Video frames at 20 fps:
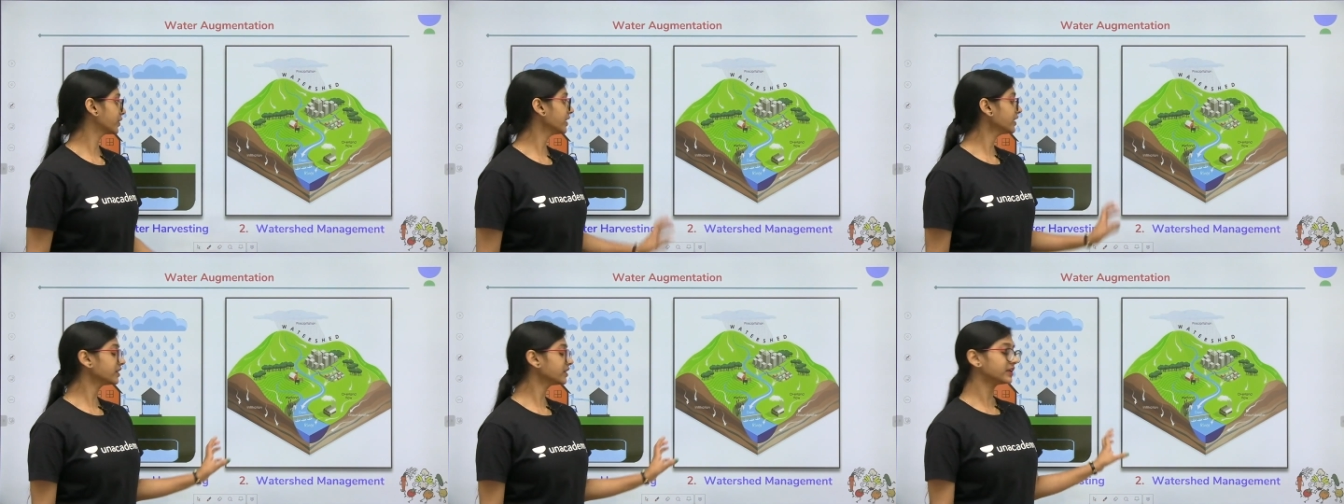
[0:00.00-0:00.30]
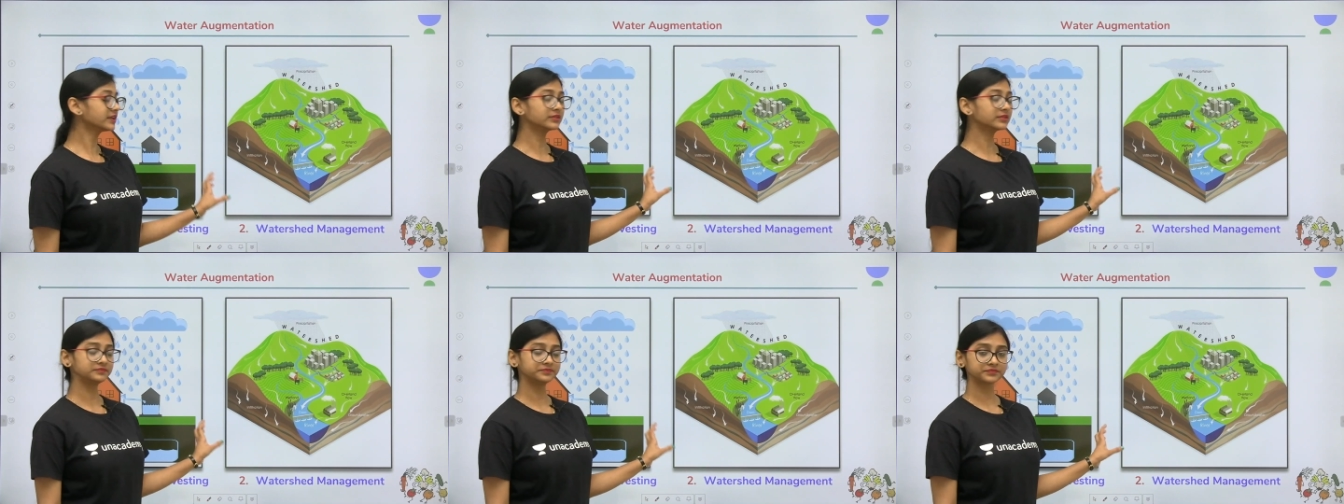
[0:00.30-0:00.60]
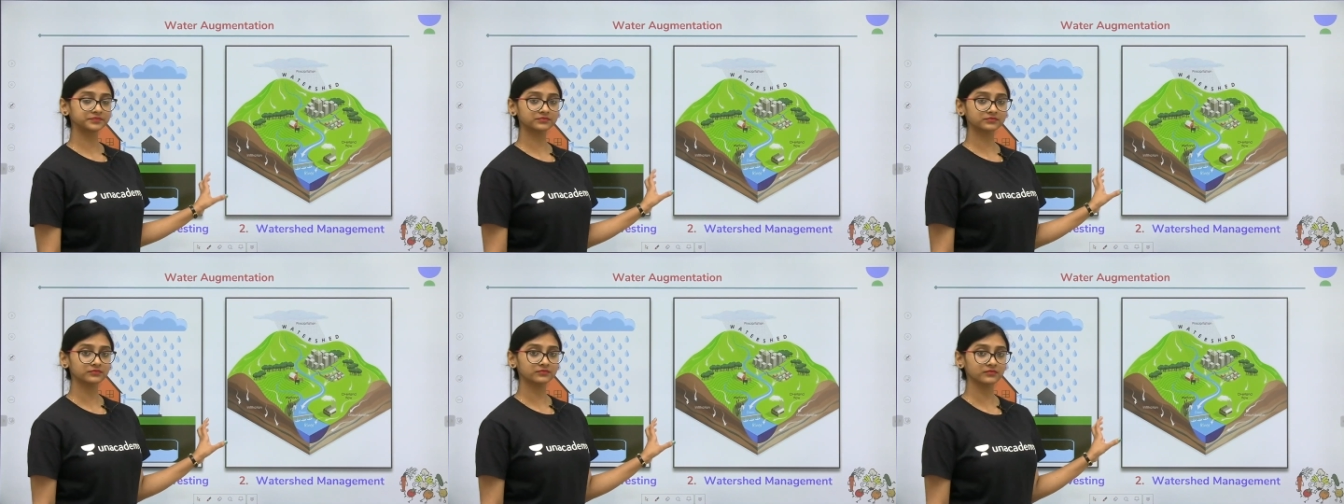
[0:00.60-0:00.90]
here,
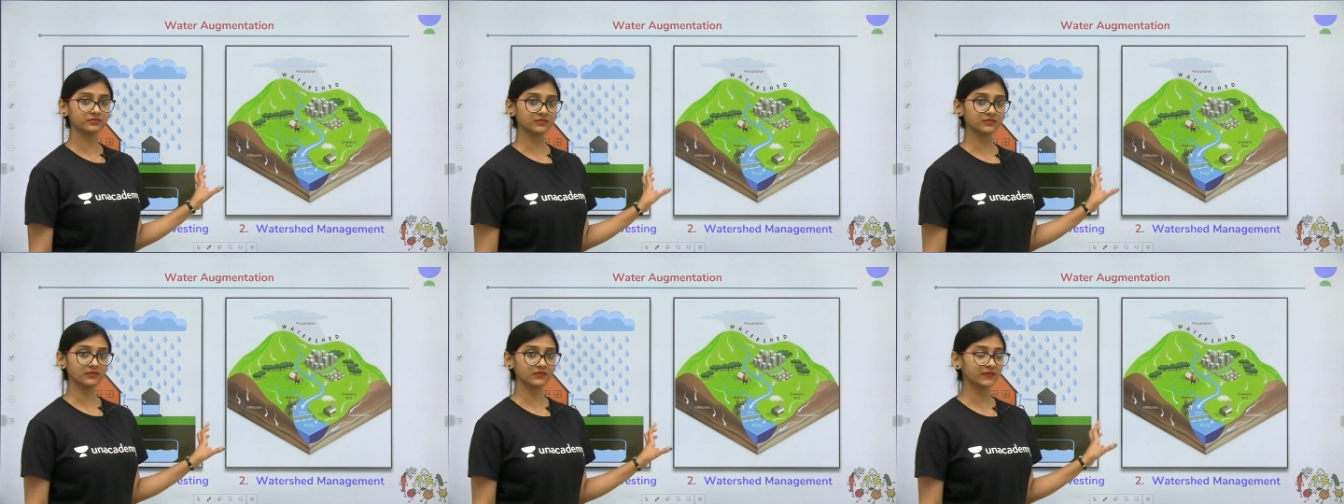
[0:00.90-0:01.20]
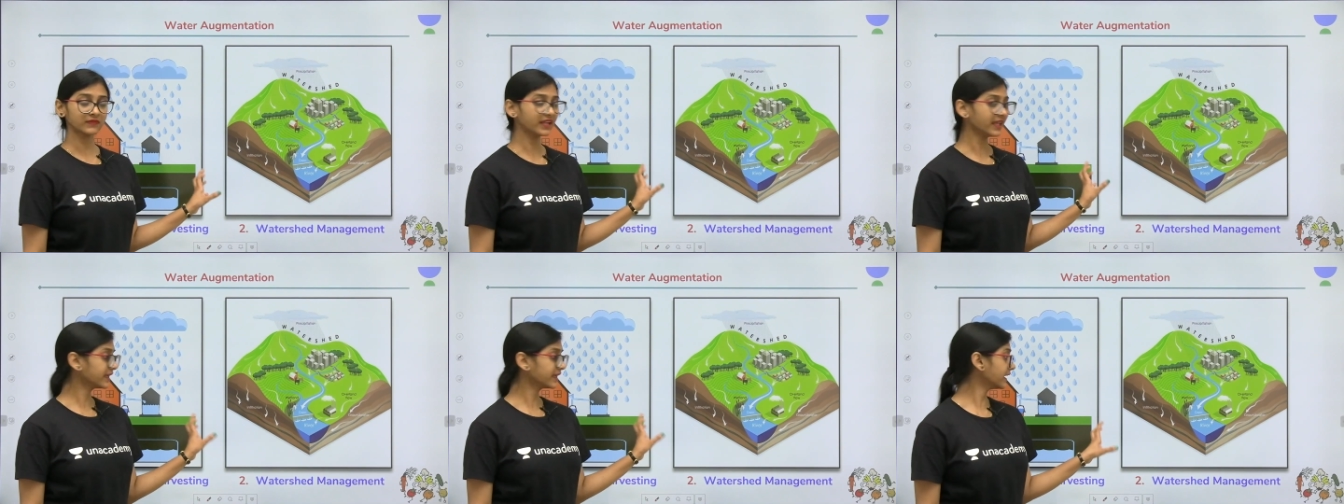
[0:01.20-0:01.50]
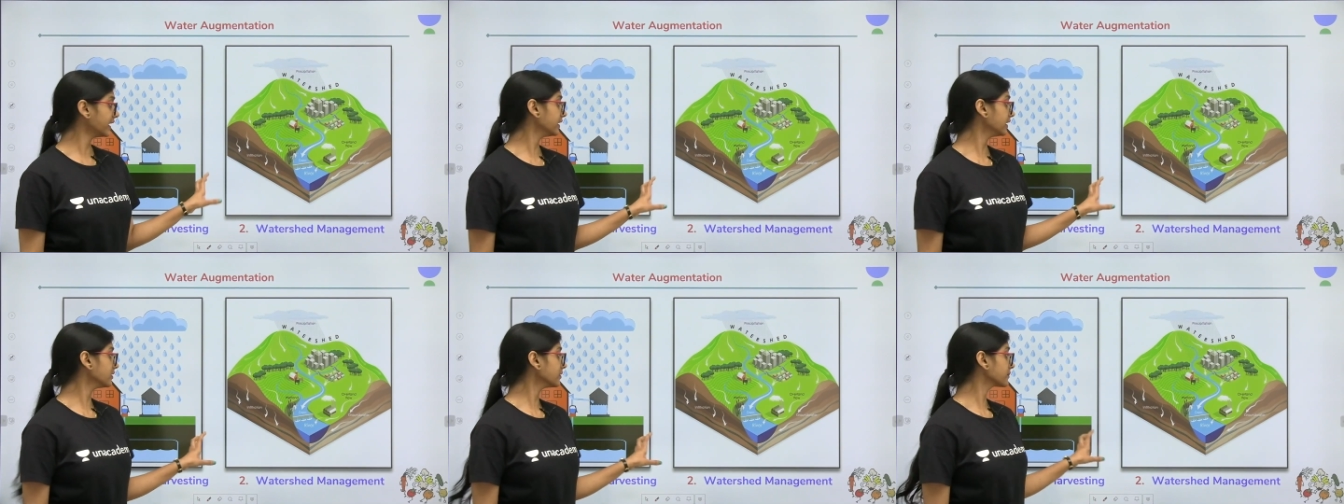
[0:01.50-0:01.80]

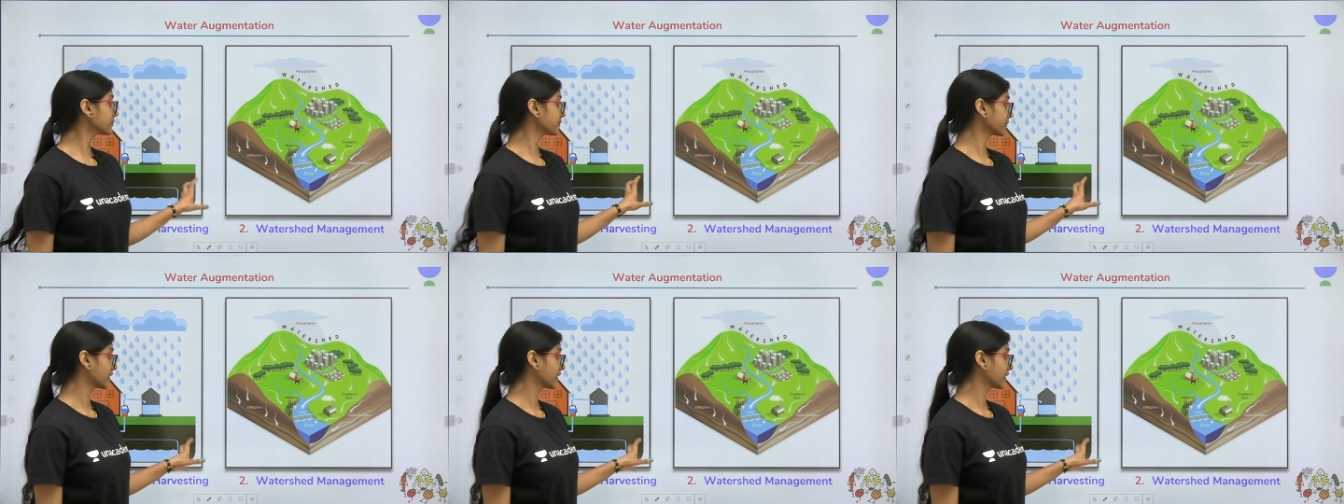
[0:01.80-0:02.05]
again,